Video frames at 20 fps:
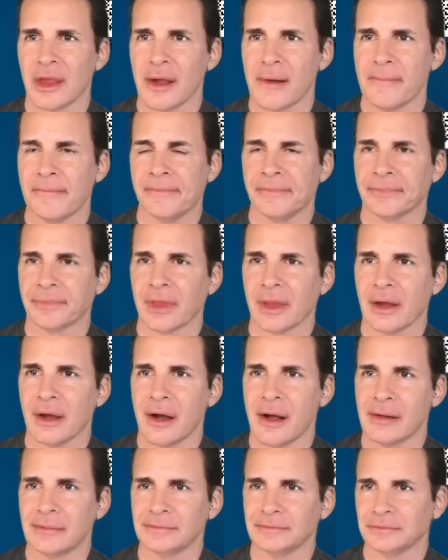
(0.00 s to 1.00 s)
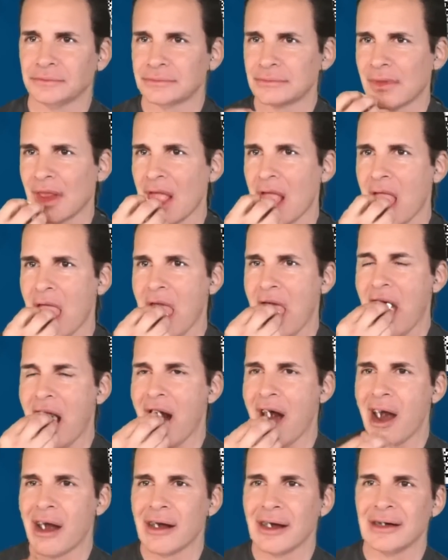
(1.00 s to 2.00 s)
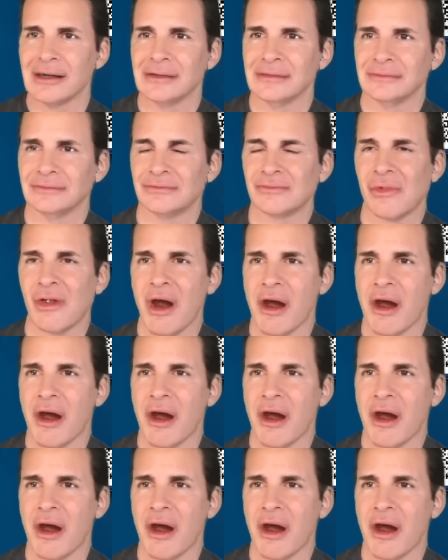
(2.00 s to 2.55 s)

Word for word: Russia, Russia, Russia hoax are now